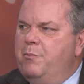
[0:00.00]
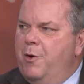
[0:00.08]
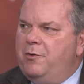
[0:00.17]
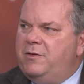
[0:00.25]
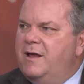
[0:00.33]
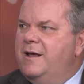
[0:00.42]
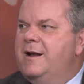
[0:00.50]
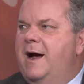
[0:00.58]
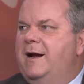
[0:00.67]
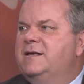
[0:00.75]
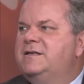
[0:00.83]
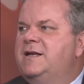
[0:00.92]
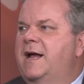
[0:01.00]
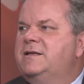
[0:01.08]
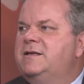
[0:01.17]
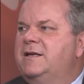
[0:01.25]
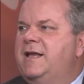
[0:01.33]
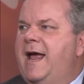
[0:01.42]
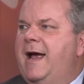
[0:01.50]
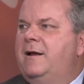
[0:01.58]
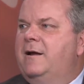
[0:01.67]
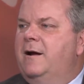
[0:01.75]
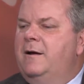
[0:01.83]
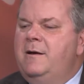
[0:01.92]
both the United States and
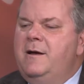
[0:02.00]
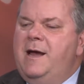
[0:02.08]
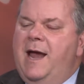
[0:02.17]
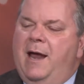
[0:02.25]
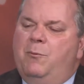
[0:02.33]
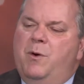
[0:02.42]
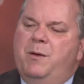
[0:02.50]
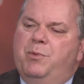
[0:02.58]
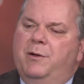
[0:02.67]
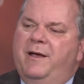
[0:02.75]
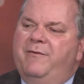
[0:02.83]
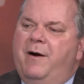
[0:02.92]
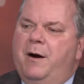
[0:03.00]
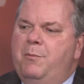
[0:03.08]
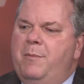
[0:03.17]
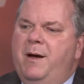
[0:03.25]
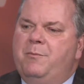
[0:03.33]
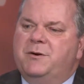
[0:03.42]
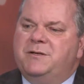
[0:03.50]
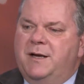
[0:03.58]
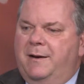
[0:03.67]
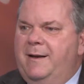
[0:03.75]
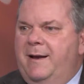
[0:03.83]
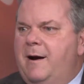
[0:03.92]
Canada. And we believe our members
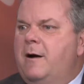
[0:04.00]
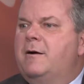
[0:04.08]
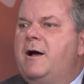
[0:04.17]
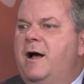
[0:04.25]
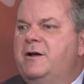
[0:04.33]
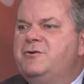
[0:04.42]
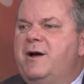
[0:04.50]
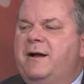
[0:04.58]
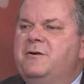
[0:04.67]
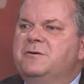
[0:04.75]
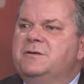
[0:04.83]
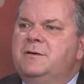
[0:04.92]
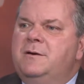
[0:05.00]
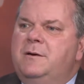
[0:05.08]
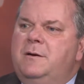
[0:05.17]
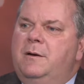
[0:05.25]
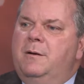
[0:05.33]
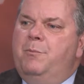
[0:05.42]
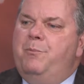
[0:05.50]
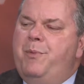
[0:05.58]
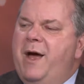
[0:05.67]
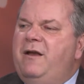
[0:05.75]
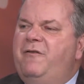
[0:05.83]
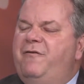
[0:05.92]
and then our contractors
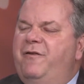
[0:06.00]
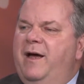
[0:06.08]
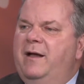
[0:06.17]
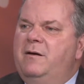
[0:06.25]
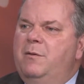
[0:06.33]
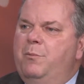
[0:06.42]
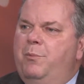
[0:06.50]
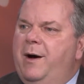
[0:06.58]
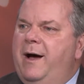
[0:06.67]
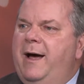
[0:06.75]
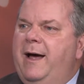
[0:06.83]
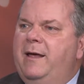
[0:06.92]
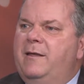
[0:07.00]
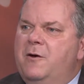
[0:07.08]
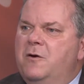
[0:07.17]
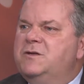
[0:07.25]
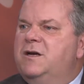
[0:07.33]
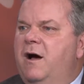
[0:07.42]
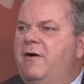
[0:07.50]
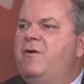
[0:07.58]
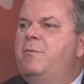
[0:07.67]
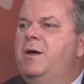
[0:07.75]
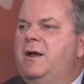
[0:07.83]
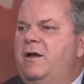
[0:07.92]
benefit by those
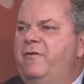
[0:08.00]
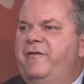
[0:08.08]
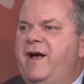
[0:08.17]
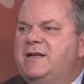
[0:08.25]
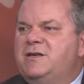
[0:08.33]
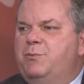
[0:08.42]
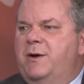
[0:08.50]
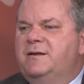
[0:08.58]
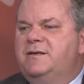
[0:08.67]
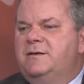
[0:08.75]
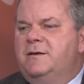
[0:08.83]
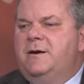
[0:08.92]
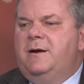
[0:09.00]
government investments.